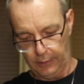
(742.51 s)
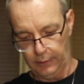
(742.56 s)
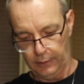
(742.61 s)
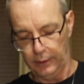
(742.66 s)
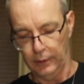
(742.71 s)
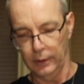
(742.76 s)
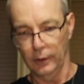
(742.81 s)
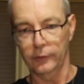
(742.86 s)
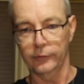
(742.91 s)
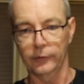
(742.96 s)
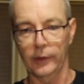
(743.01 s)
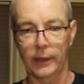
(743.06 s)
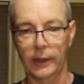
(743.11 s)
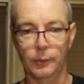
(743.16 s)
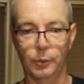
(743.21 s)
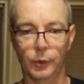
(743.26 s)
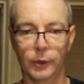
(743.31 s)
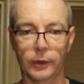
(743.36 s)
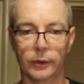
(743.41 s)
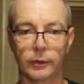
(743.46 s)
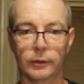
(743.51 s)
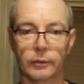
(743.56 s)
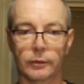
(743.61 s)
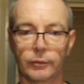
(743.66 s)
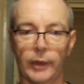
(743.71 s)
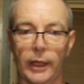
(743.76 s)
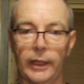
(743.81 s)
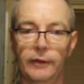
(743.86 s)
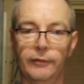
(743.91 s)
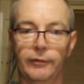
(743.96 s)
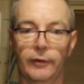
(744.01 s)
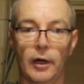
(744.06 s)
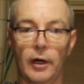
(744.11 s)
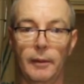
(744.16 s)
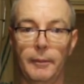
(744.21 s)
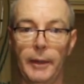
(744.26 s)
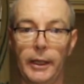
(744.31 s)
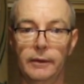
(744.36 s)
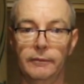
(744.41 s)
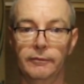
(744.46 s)
it looks like we're ready for our
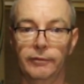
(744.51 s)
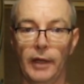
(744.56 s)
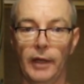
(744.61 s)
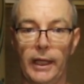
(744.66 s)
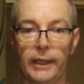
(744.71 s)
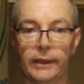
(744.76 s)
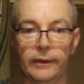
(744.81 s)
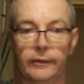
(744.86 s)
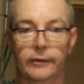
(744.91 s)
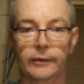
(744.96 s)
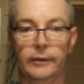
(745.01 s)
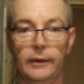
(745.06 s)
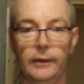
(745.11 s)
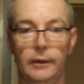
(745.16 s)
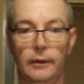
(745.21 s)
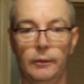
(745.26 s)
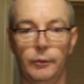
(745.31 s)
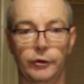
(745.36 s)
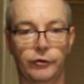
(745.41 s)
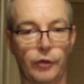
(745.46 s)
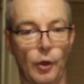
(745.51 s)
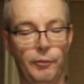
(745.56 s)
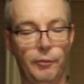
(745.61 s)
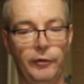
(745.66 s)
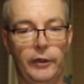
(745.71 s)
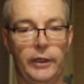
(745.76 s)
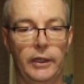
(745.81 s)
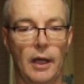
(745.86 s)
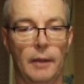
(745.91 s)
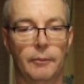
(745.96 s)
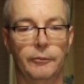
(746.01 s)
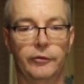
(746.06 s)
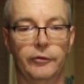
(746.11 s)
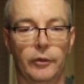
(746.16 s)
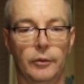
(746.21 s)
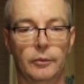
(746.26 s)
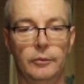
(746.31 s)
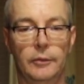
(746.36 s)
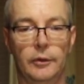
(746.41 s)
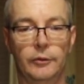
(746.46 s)
maiden flight, which hopefully comes
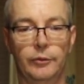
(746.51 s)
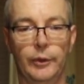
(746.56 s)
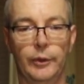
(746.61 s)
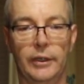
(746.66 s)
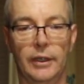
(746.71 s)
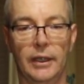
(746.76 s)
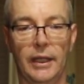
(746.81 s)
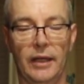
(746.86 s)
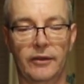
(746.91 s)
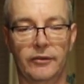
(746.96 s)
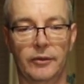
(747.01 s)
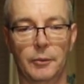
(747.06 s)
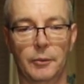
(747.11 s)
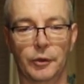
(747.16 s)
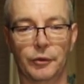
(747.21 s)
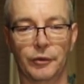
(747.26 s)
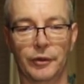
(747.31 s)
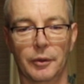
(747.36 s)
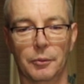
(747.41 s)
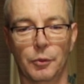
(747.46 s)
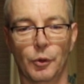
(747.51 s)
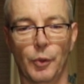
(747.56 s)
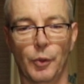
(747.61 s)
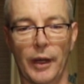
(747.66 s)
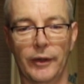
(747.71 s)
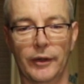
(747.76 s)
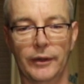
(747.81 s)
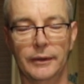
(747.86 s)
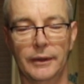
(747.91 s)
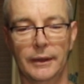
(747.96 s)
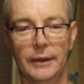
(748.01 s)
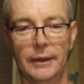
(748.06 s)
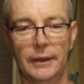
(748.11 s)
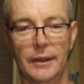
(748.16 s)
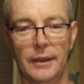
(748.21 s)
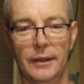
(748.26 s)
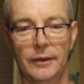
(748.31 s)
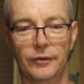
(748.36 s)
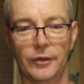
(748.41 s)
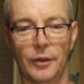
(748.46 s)
soon if we can get some agreeable weather.
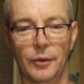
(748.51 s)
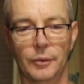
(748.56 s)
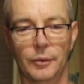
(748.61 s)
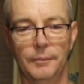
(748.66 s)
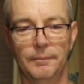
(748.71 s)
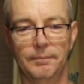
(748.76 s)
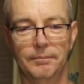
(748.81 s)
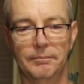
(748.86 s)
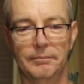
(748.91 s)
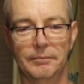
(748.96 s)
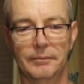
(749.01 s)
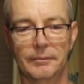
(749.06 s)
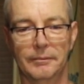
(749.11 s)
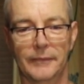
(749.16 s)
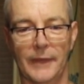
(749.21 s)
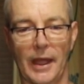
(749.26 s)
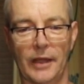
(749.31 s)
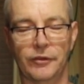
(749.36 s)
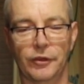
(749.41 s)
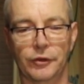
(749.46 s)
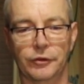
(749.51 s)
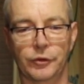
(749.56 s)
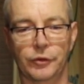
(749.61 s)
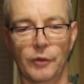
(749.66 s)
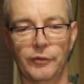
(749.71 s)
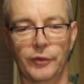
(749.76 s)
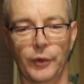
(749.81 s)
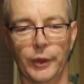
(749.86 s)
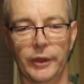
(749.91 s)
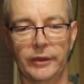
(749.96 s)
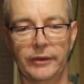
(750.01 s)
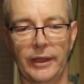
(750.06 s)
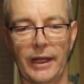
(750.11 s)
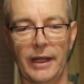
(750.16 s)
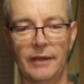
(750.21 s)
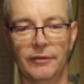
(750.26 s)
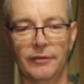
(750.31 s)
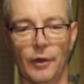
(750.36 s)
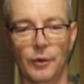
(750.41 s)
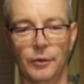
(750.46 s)
So that's our show for you
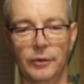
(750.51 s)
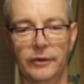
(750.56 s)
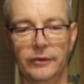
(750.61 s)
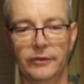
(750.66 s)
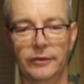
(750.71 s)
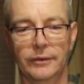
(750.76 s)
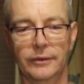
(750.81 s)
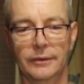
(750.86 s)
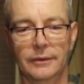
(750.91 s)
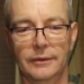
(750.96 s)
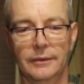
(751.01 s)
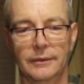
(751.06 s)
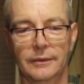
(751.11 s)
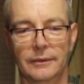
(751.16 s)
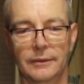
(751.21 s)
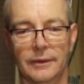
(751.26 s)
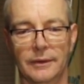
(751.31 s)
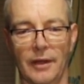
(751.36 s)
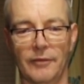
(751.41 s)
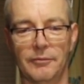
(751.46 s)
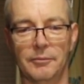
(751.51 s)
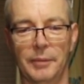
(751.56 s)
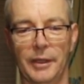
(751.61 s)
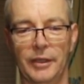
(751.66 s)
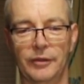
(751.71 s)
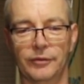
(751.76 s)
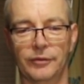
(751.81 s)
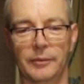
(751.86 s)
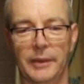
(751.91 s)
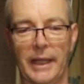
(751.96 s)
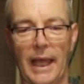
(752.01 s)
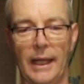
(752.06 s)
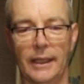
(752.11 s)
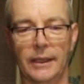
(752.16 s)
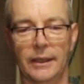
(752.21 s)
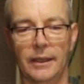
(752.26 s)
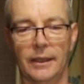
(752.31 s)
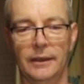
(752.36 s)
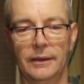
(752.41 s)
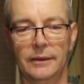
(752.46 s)
today, folks. Love and peace from
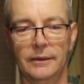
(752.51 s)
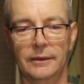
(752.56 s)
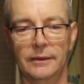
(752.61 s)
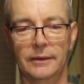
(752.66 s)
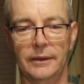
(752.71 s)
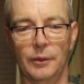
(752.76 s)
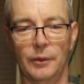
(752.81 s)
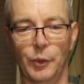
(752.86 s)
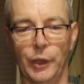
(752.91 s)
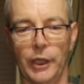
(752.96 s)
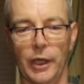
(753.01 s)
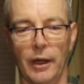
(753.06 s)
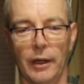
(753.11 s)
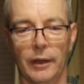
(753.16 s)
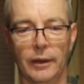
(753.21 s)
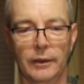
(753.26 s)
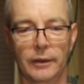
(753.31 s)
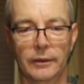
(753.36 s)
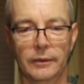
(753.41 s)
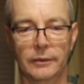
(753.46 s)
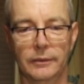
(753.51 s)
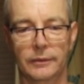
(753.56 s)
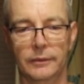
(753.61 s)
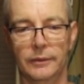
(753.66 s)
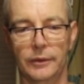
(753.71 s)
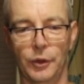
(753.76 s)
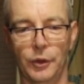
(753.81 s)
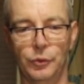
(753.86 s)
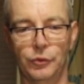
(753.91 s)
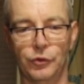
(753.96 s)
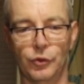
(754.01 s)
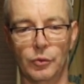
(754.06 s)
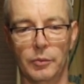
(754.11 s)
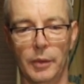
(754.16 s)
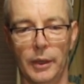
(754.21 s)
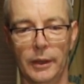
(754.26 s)
Canada, and we are YouTube.